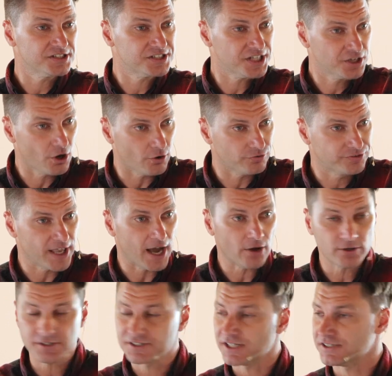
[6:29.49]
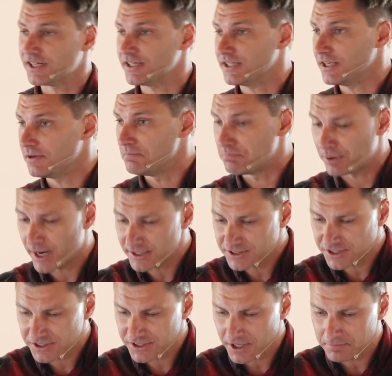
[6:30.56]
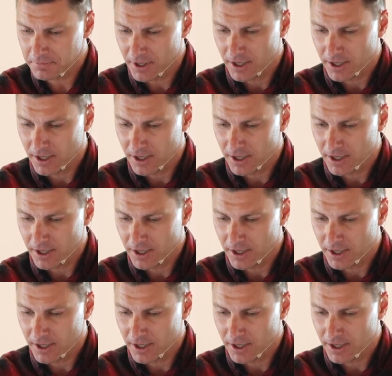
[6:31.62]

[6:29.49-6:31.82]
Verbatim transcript: he goes down and says that he embraces him,